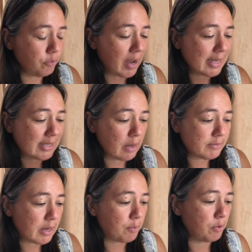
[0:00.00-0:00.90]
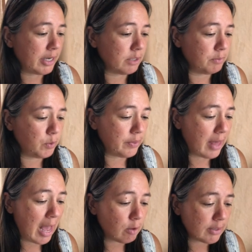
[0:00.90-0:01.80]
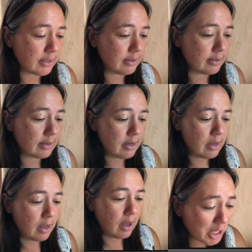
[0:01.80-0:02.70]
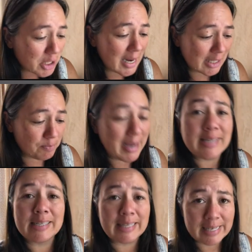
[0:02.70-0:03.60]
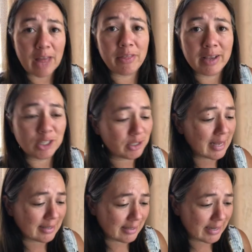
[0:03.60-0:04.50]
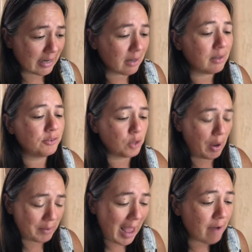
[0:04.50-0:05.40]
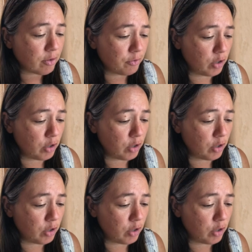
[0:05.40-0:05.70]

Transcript: You've got some separation between the houses. Kitchen has basically nothing. It just has a sink, so I would have to